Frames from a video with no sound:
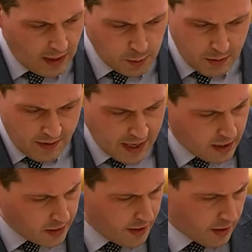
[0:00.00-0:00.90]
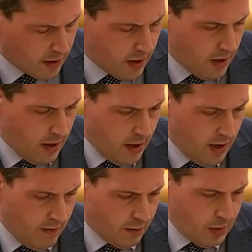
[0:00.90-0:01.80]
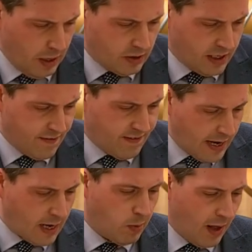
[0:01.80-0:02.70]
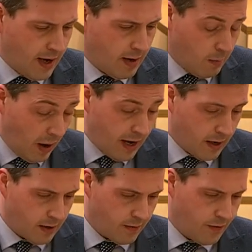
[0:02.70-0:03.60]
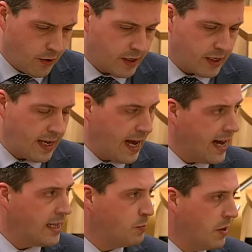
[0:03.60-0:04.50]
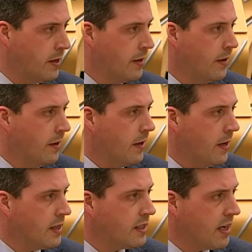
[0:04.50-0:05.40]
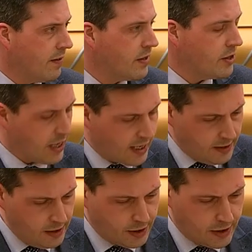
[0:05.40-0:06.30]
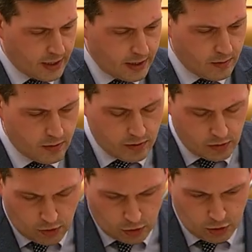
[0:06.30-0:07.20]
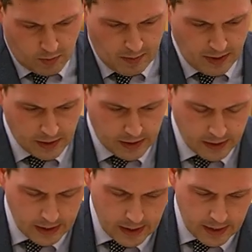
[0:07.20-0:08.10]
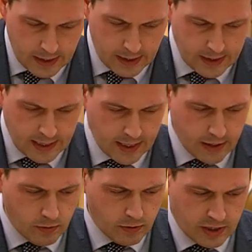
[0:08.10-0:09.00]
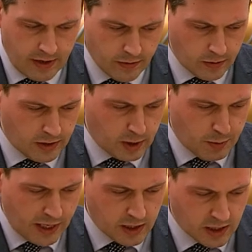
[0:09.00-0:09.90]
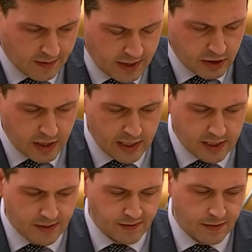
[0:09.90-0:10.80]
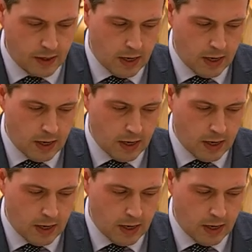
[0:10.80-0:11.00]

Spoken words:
has been very clear from the outset, finding a buyer for the site has been a significant challenge. Stuart McMillan set out several expressions of interest have